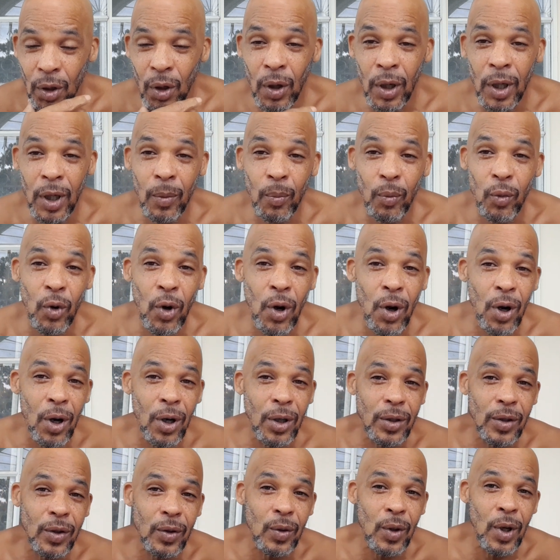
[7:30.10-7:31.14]
the
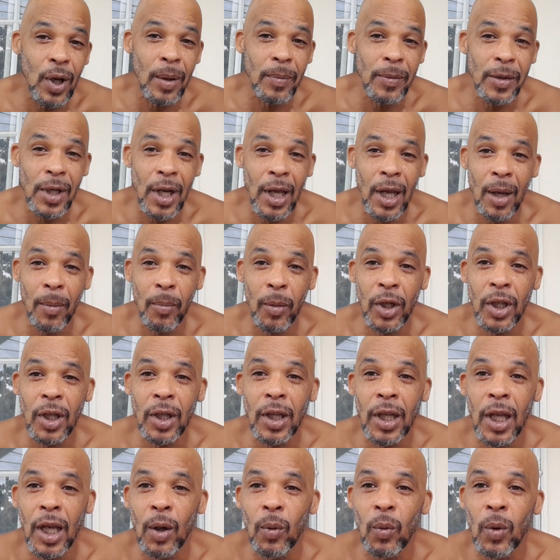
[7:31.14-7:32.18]
Bronx. You know what I'm saying? But the
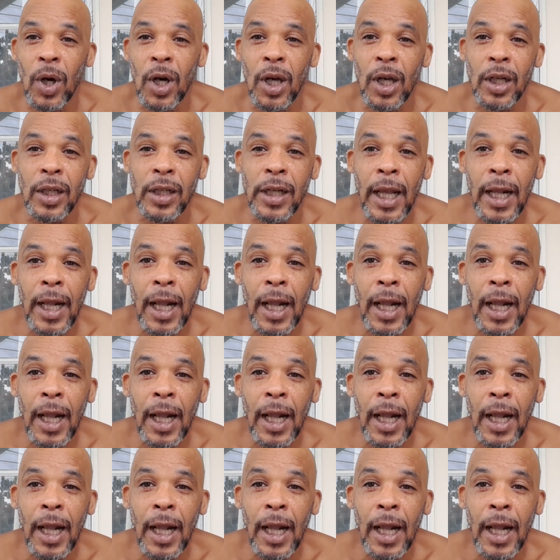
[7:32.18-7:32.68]
thing was,